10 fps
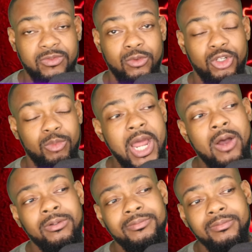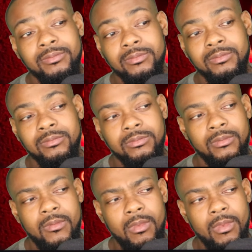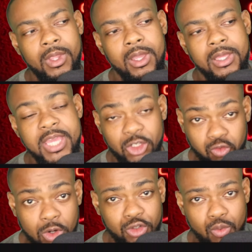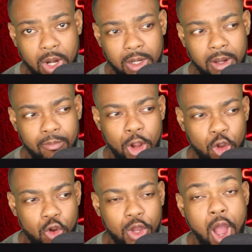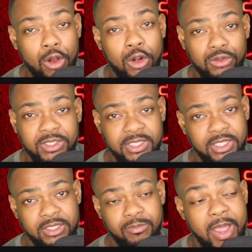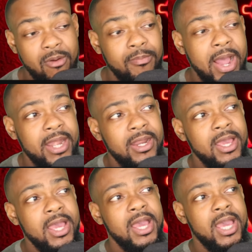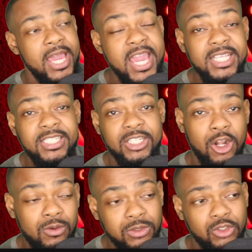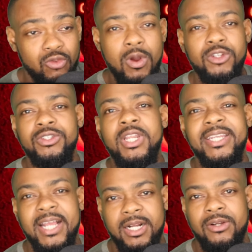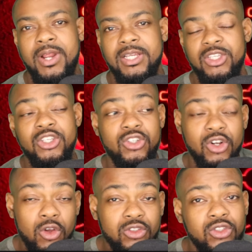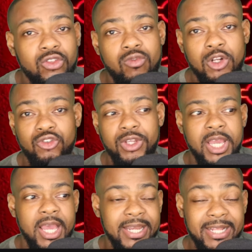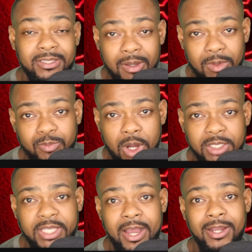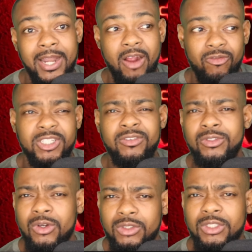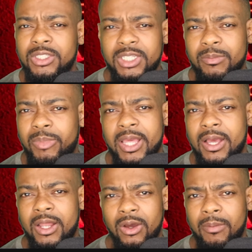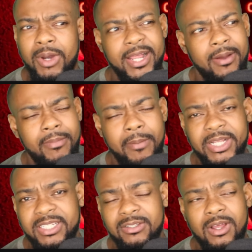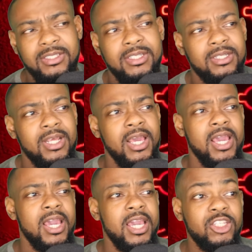Successful dribble. Now, yes, Rodri won, but look how close this is. Bear in mind, he's closer to Rodri than Declan Rice. He's closer to Rodri than Thomas Partey on average, even though he didn't play a lot of matches last season.